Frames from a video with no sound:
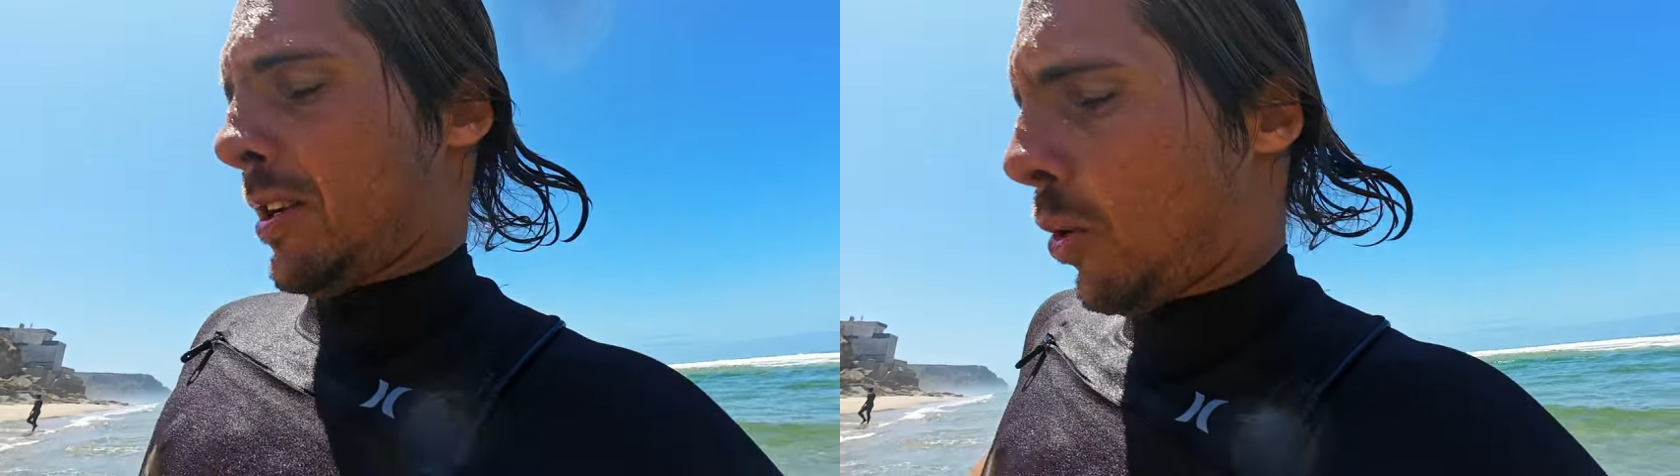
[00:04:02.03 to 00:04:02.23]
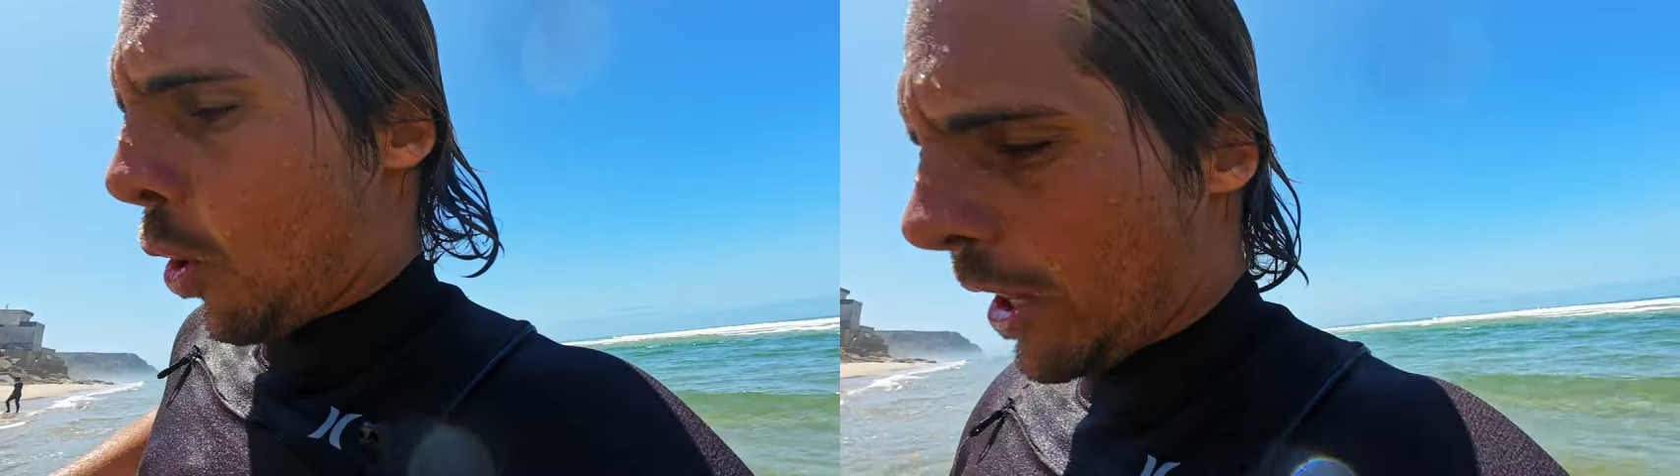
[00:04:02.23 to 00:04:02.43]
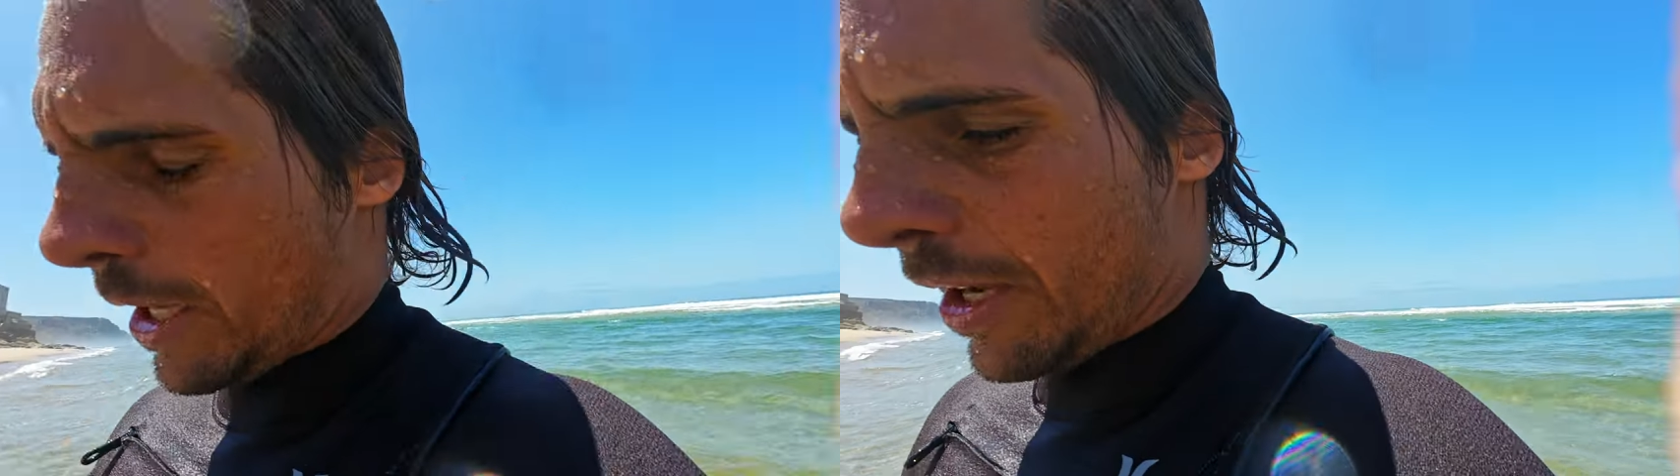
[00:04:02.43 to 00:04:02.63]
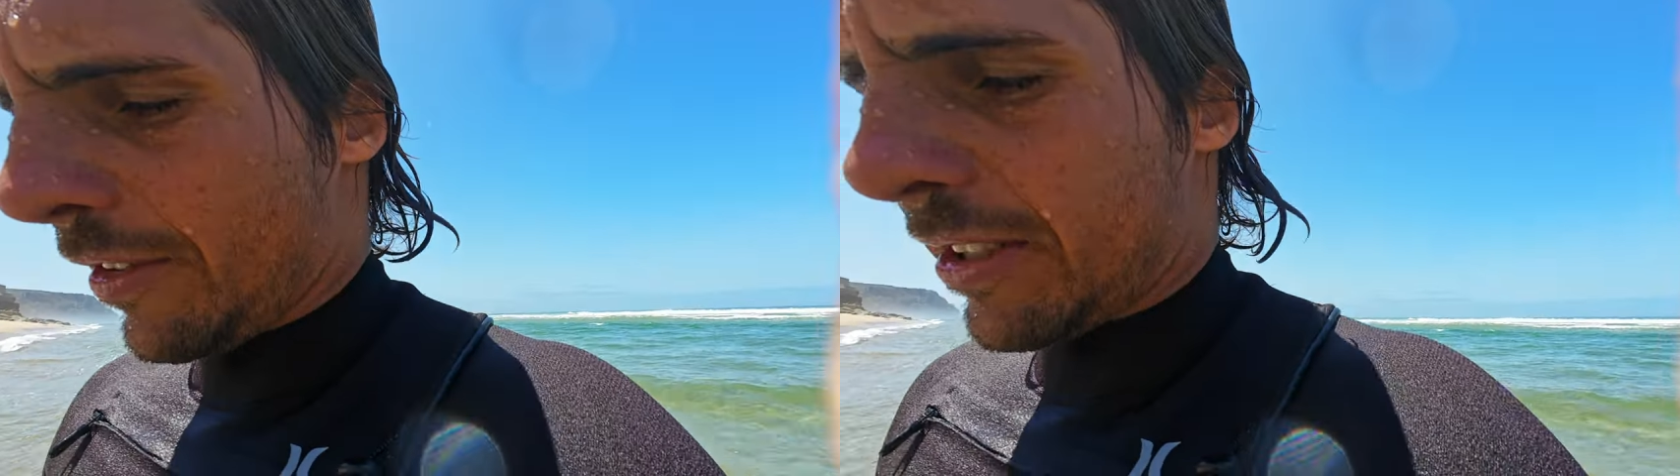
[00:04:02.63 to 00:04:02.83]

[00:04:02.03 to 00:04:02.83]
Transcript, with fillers: The quality of